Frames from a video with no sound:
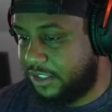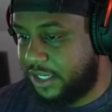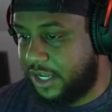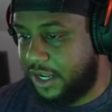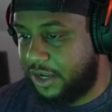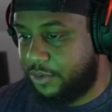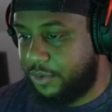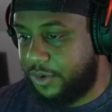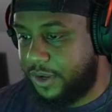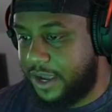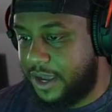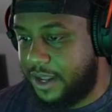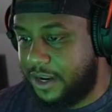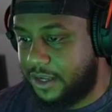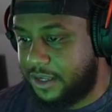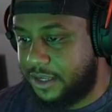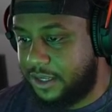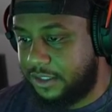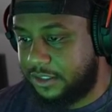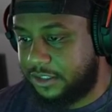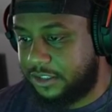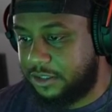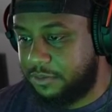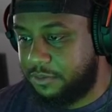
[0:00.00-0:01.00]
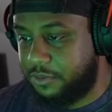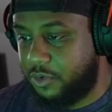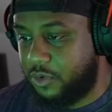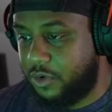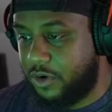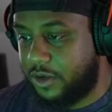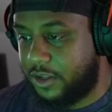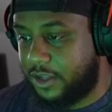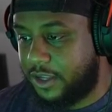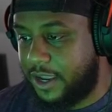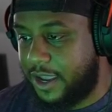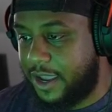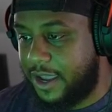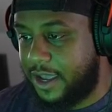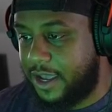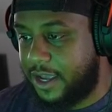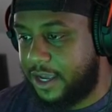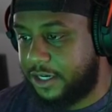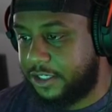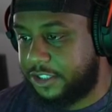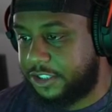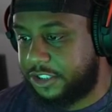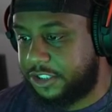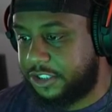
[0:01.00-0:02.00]
like we got to get some more
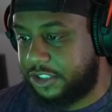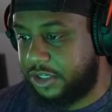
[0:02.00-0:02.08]
cash.